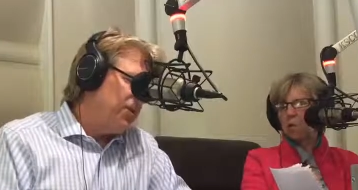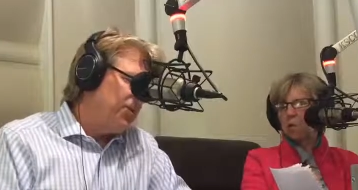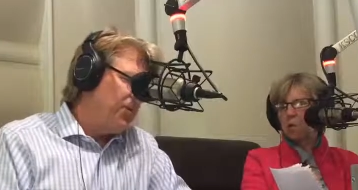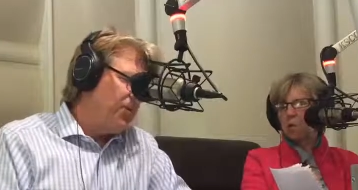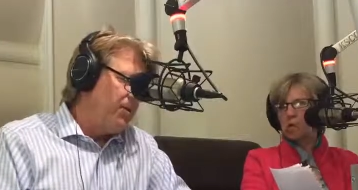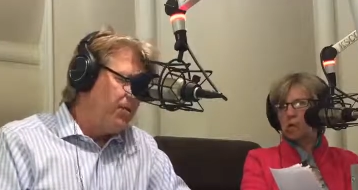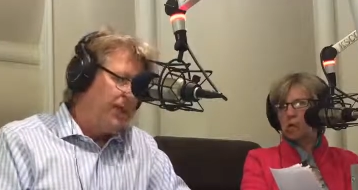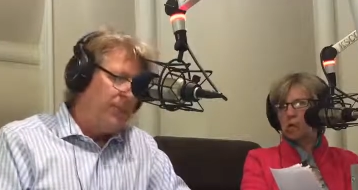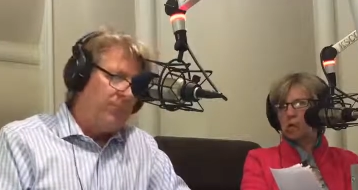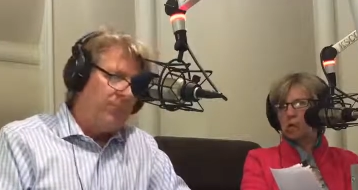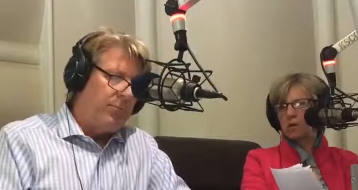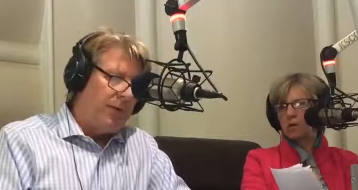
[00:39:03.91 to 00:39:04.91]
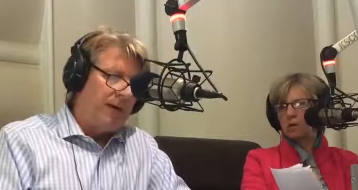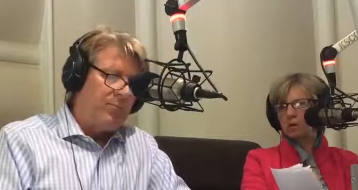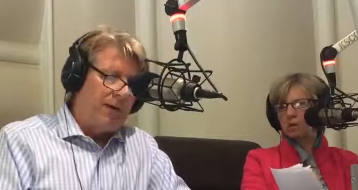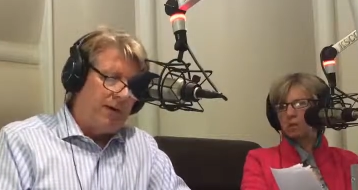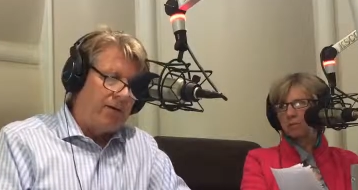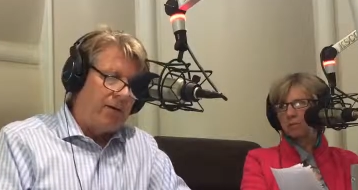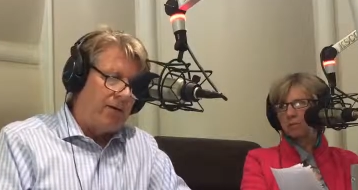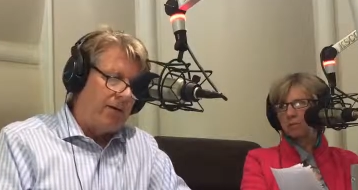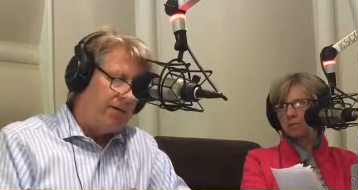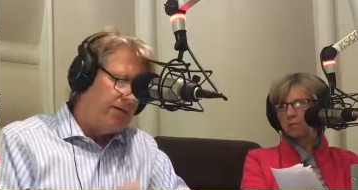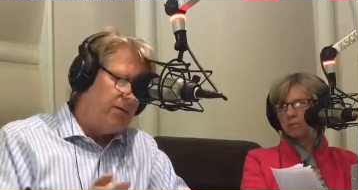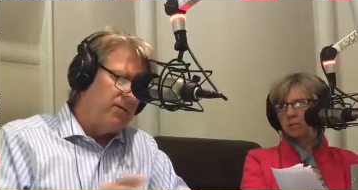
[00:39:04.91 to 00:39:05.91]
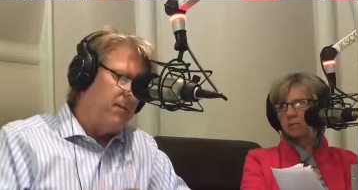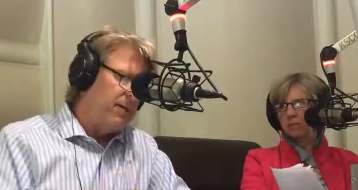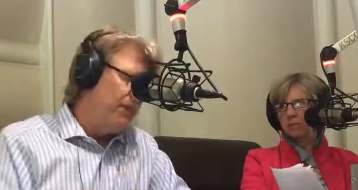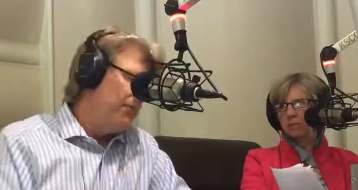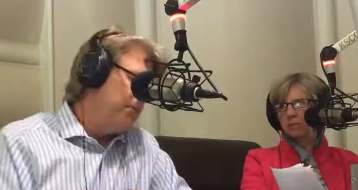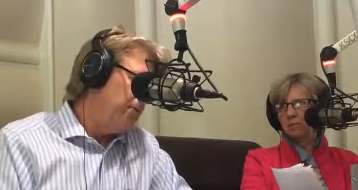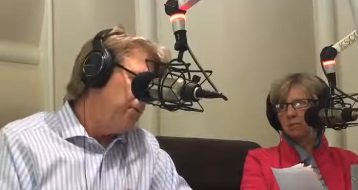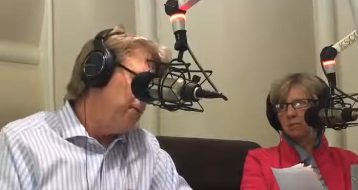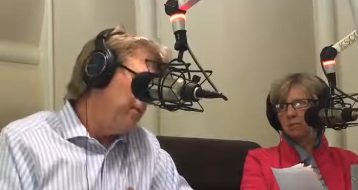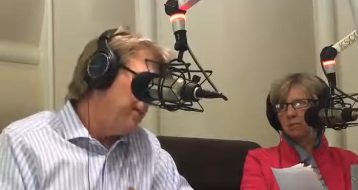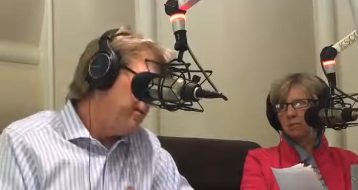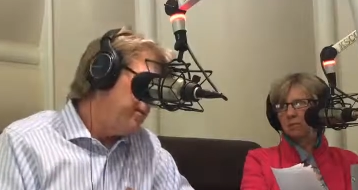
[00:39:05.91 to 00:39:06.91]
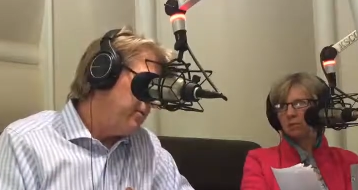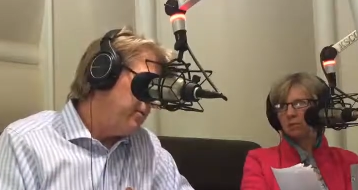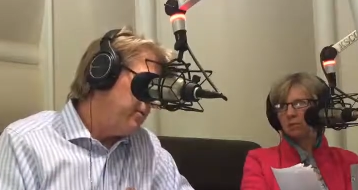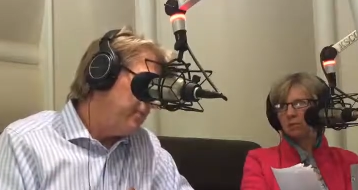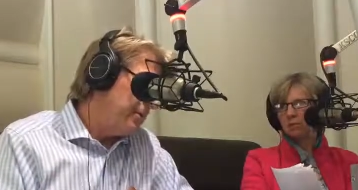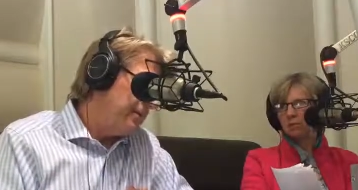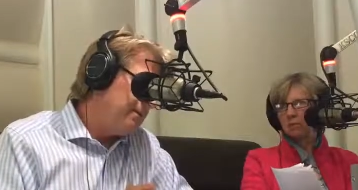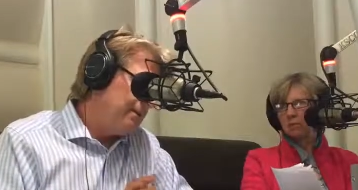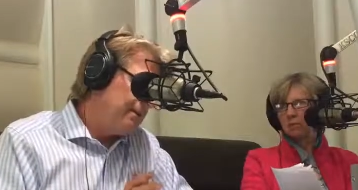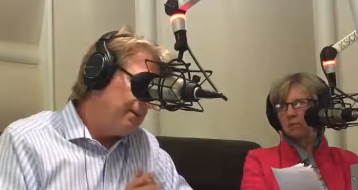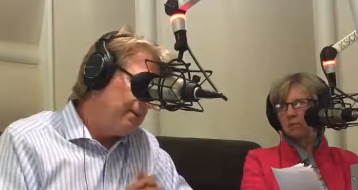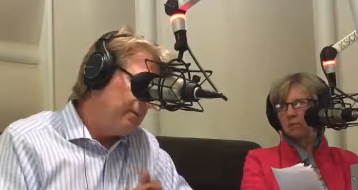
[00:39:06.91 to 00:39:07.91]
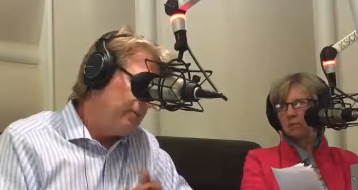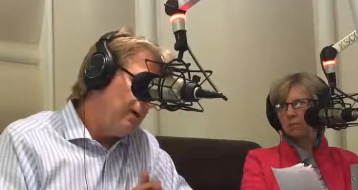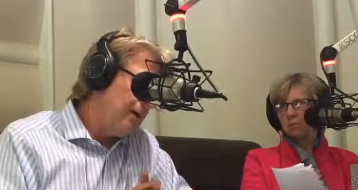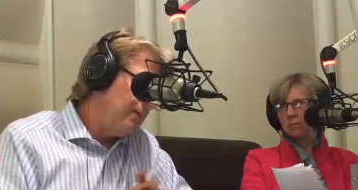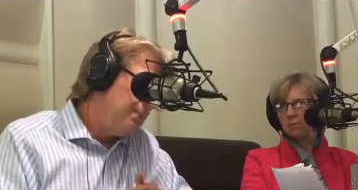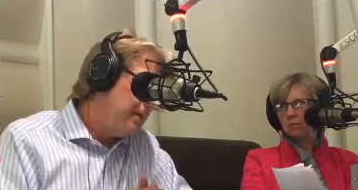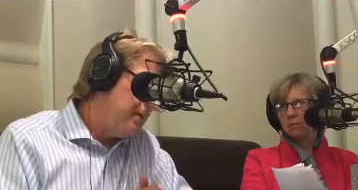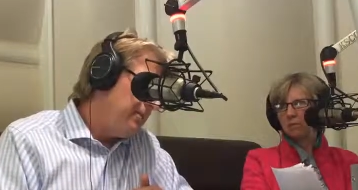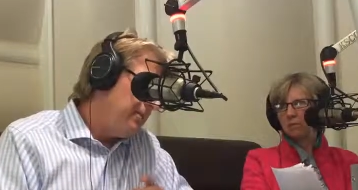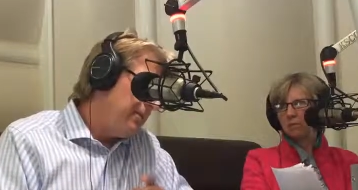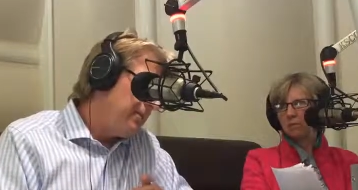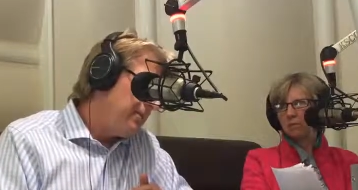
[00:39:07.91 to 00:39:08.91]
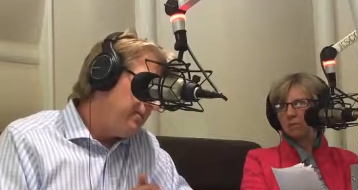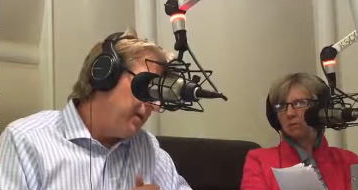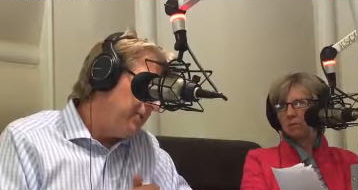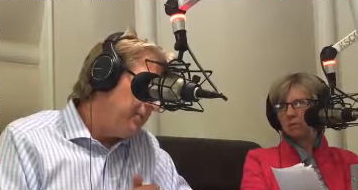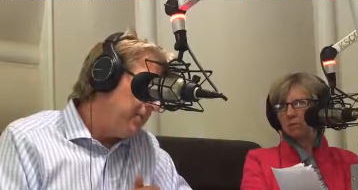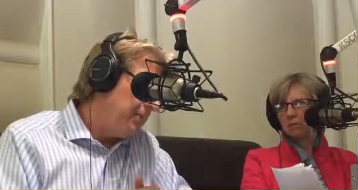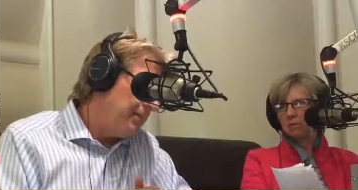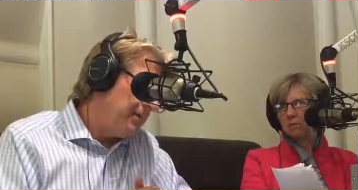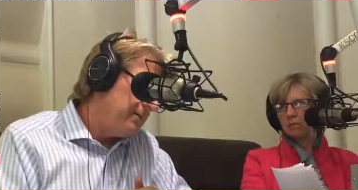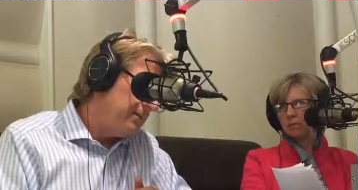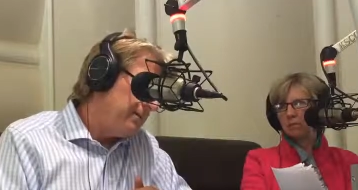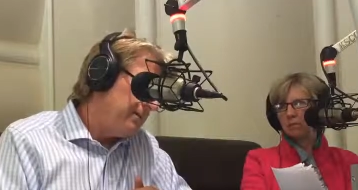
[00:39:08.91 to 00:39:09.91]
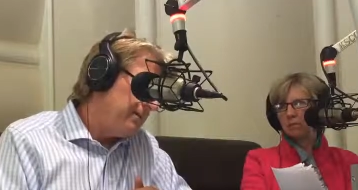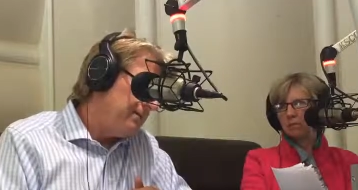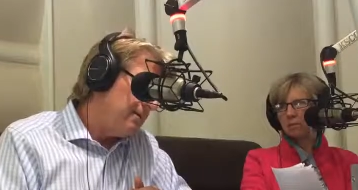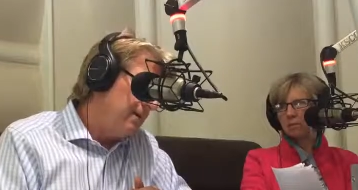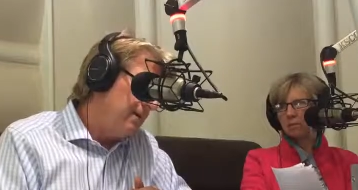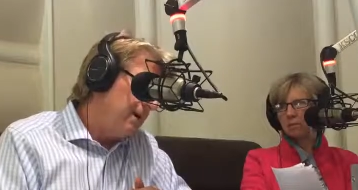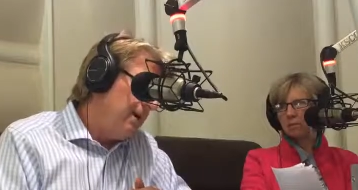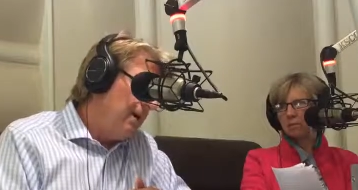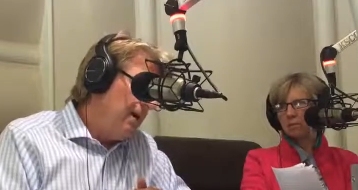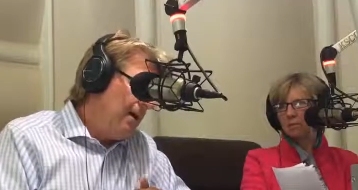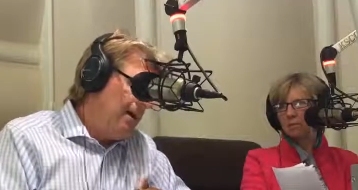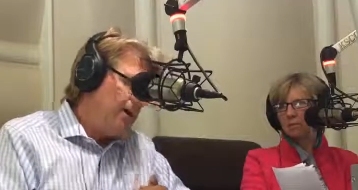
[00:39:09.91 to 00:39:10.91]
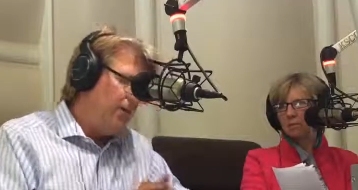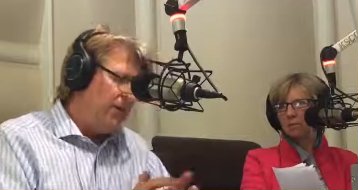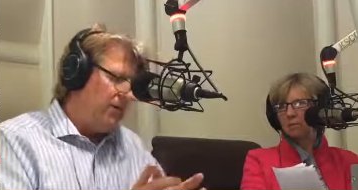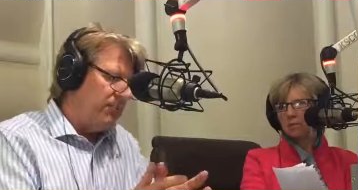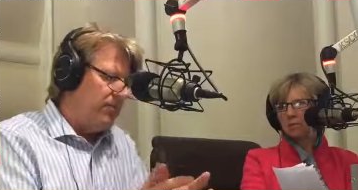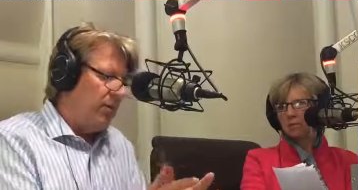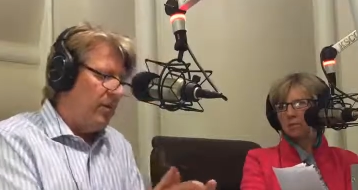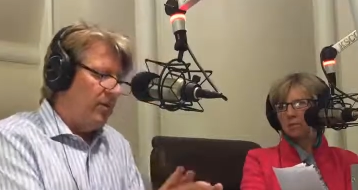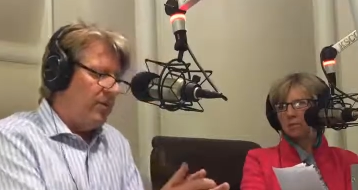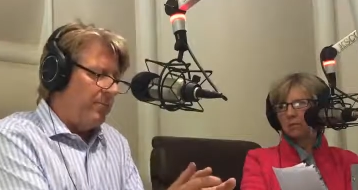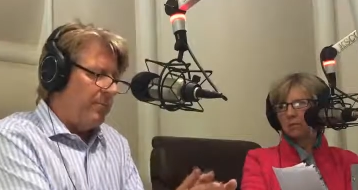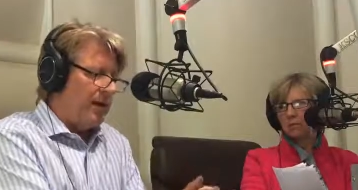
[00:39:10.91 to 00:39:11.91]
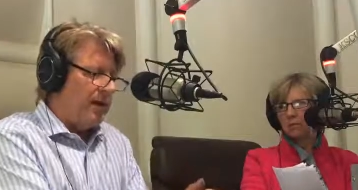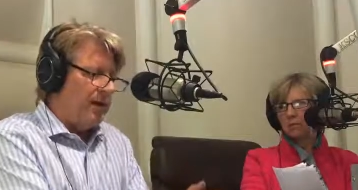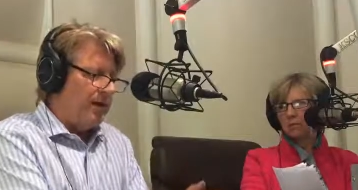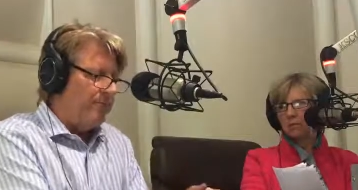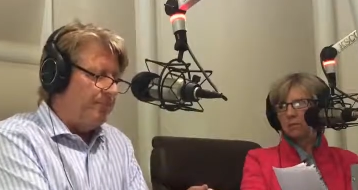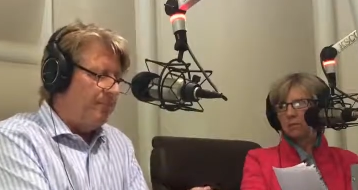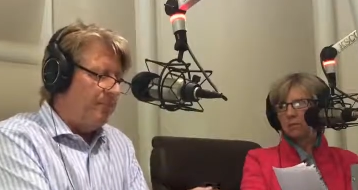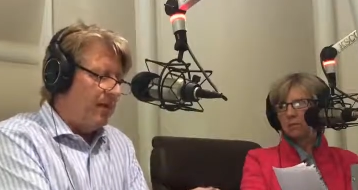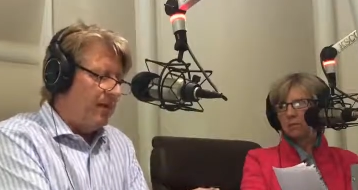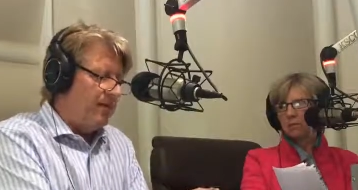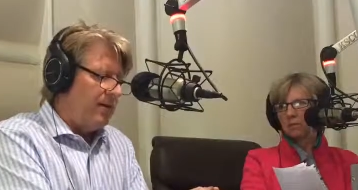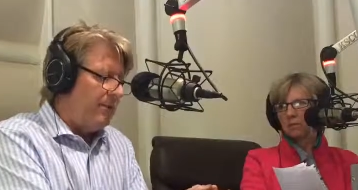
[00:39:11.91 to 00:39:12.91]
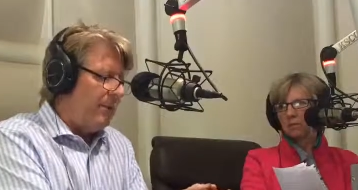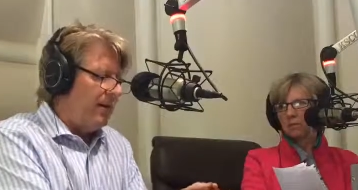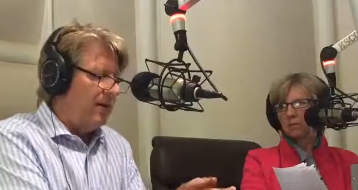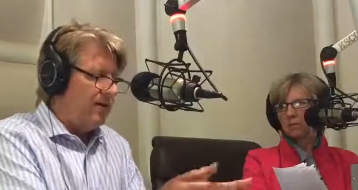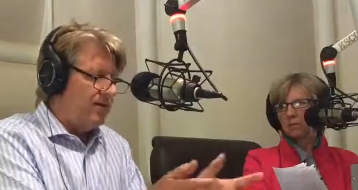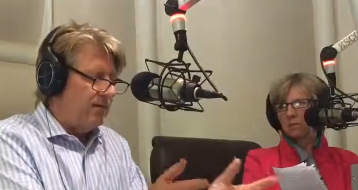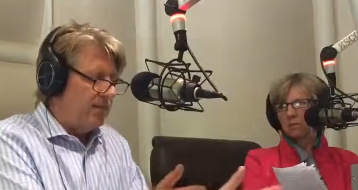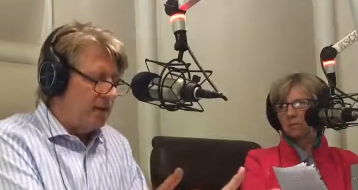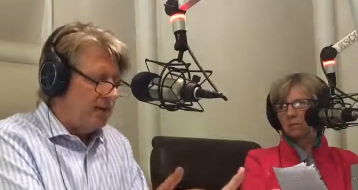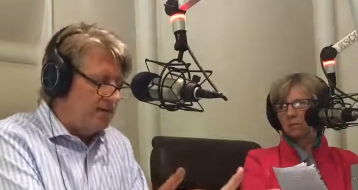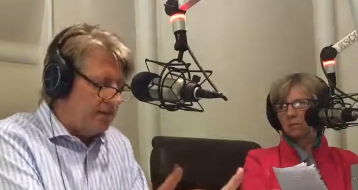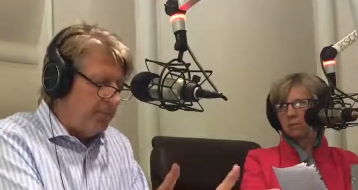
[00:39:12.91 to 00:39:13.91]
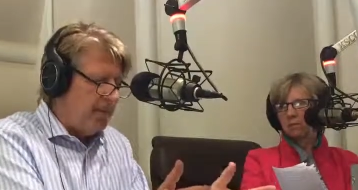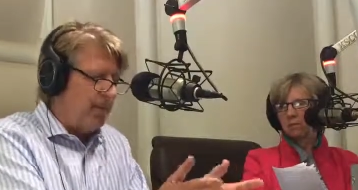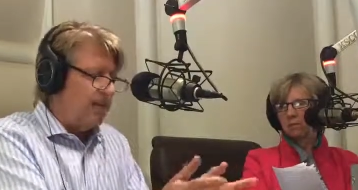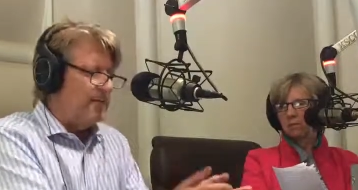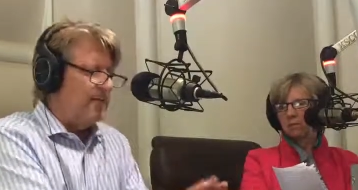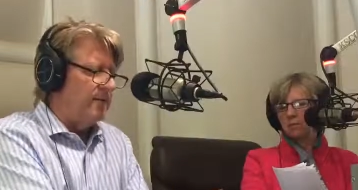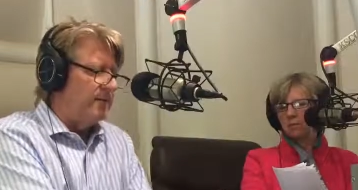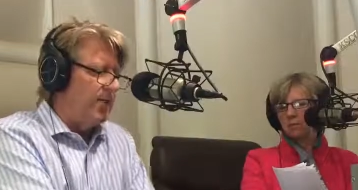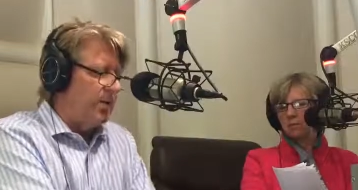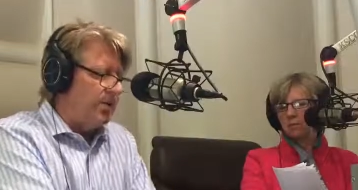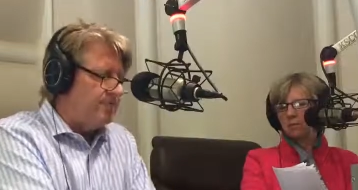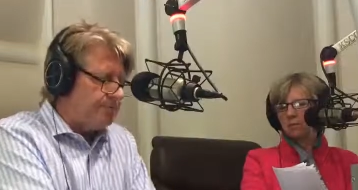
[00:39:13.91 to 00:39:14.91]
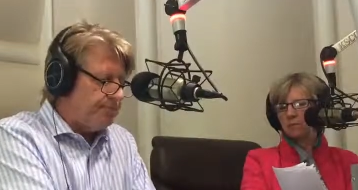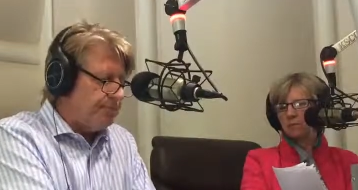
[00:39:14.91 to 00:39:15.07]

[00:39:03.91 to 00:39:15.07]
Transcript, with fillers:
Speaker 1: come through the blood-brain barrier, excuse me, come through the mother's placenta as well, the mother's blood through the placenta. So anyway, you're born with a bucket. Some buckets are big, some buckets are small.